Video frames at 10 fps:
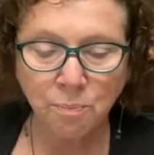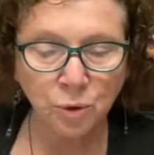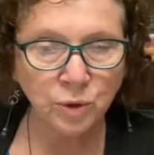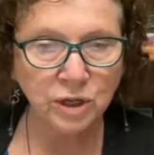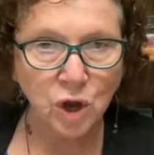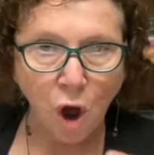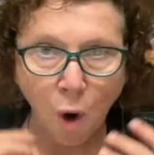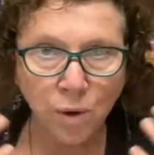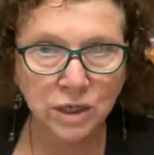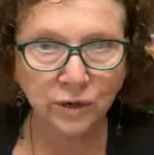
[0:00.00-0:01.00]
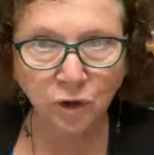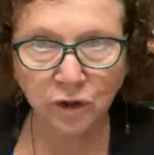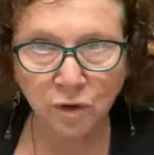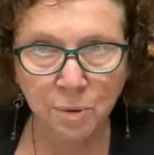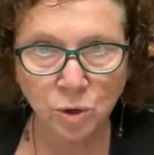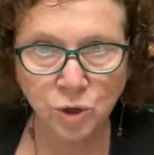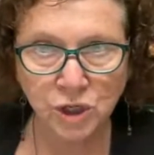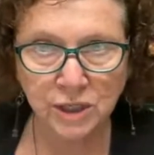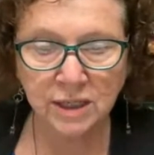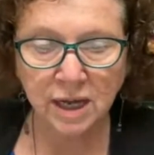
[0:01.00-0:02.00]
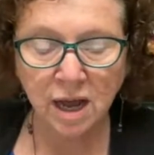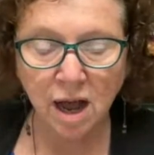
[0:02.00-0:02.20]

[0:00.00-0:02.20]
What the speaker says: moon is always full of emotion.